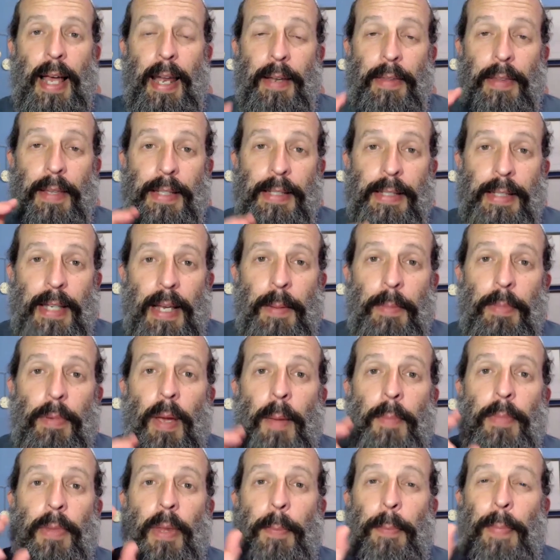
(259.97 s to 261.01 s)
at the same
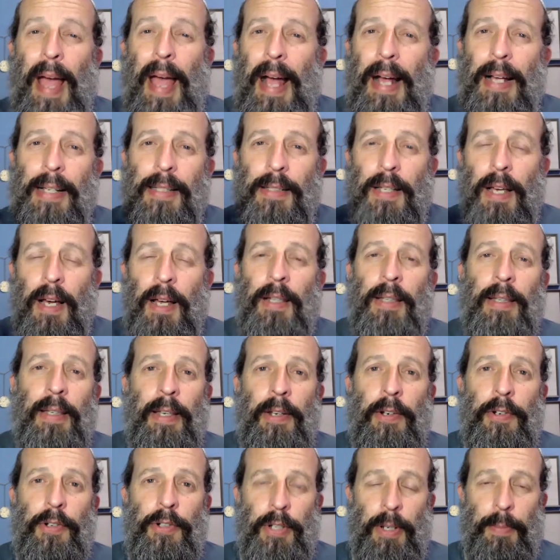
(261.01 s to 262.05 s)
time to pass on
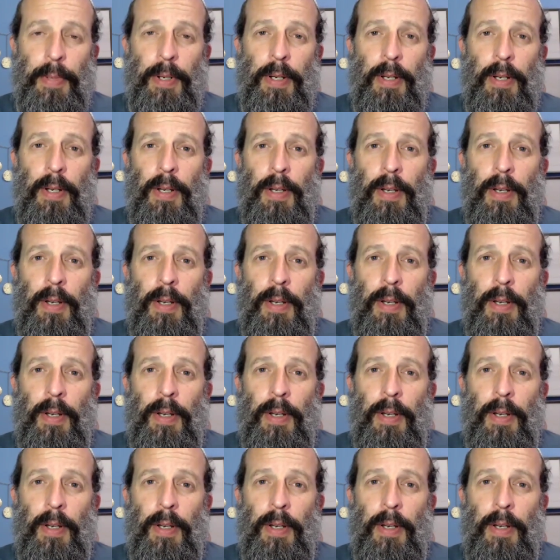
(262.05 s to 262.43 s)
leadership,